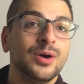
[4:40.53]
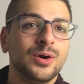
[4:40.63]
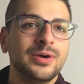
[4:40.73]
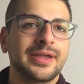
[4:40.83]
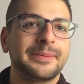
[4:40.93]

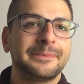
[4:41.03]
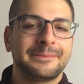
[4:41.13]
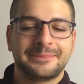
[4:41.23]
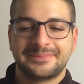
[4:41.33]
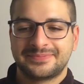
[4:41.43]
Okay,
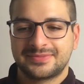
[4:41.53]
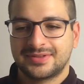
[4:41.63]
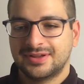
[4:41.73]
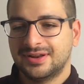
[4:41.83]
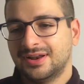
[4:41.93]

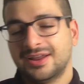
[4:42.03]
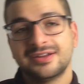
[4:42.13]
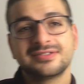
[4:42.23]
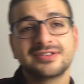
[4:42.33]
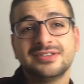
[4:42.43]
let
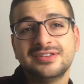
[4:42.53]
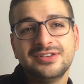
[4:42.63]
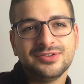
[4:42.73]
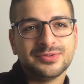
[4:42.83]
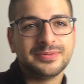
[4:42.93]
us continue.